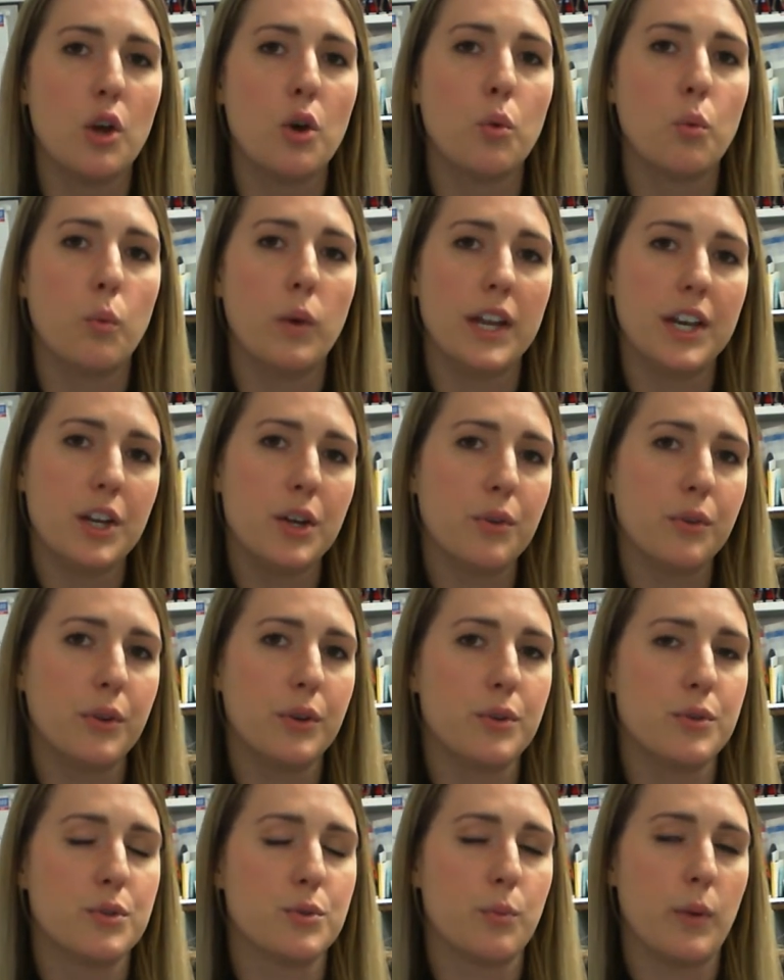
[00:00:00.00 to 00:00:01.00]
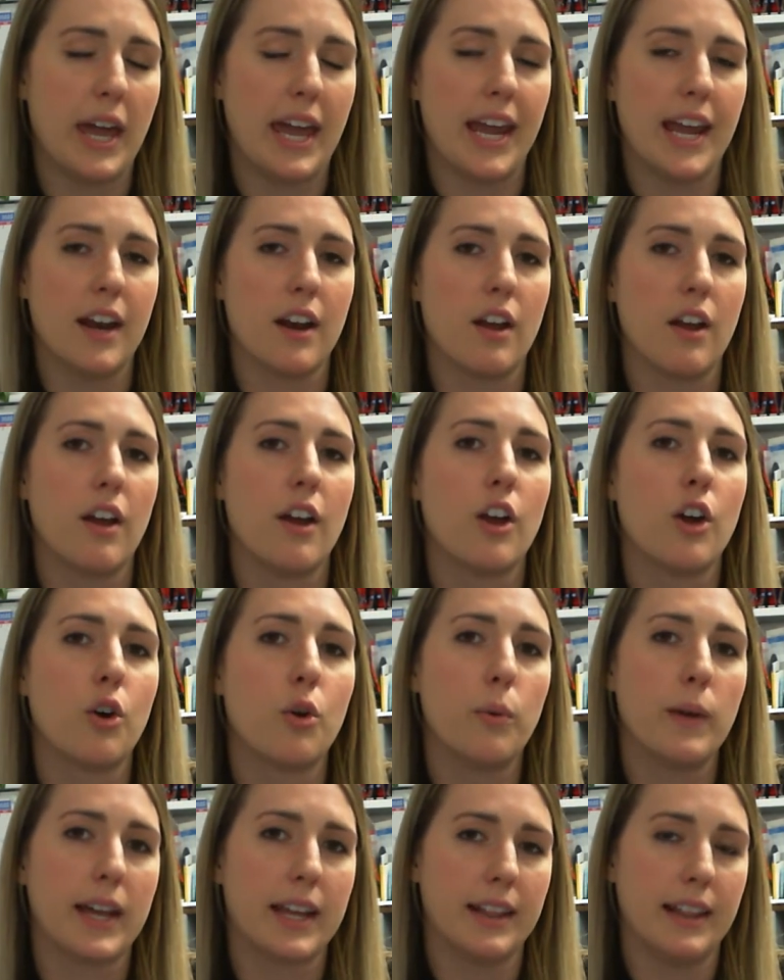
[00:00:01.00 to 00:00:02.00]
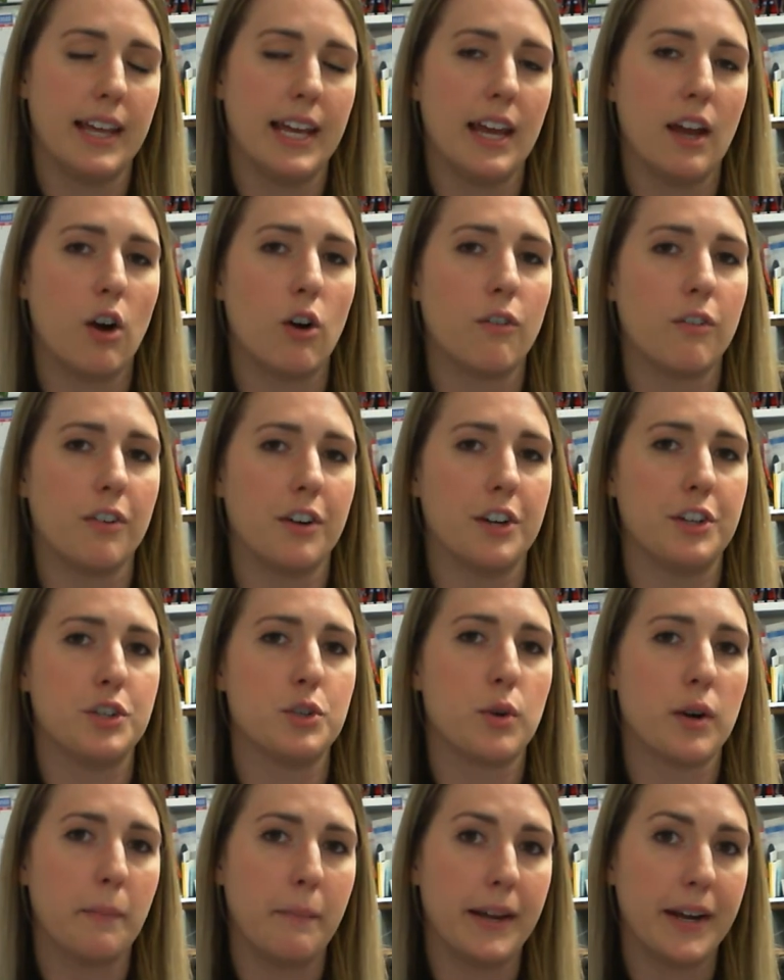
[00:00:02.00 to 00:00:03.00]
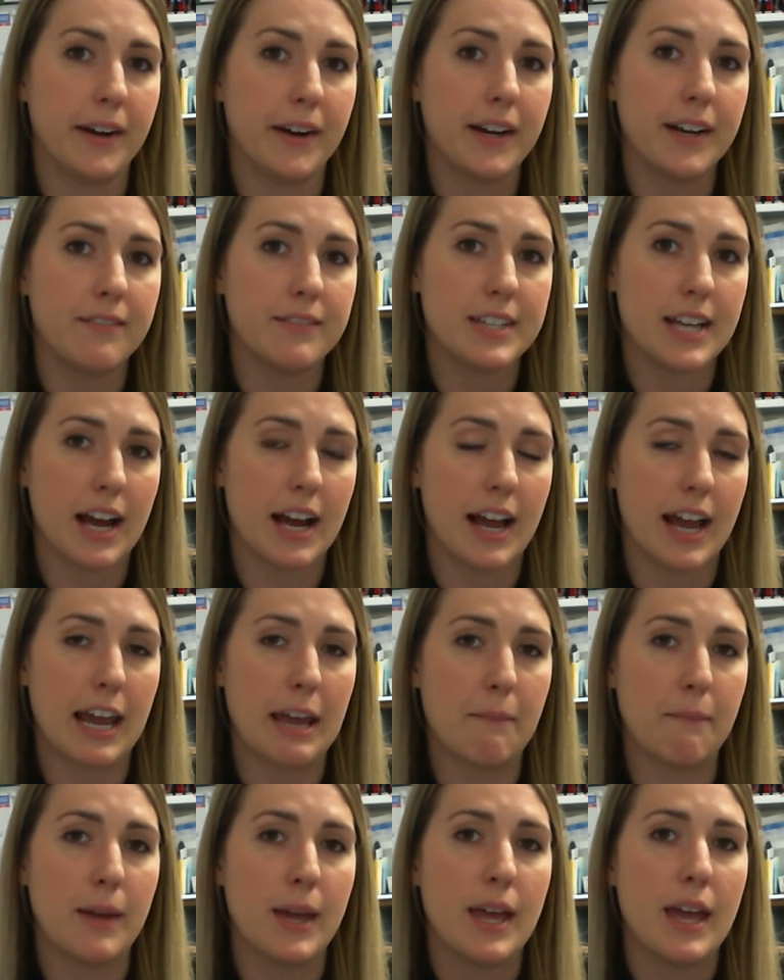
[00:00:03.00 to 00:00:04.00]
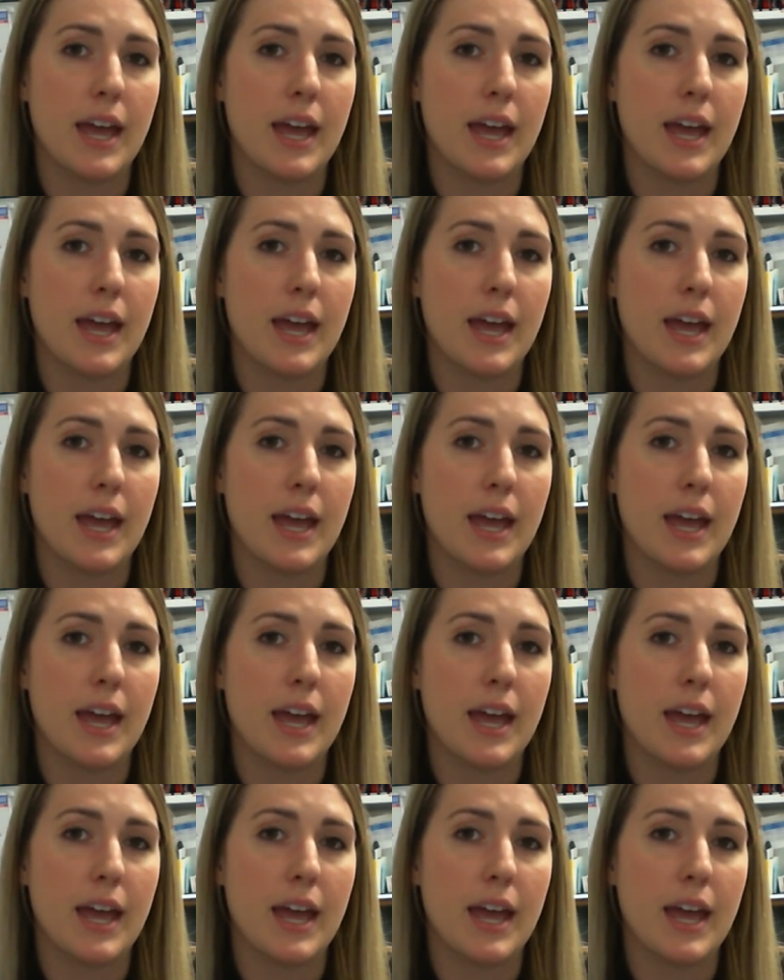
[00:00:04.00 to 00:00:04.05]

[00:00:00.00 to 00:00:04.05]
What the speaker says: When you lose weight quickly over a short period of time,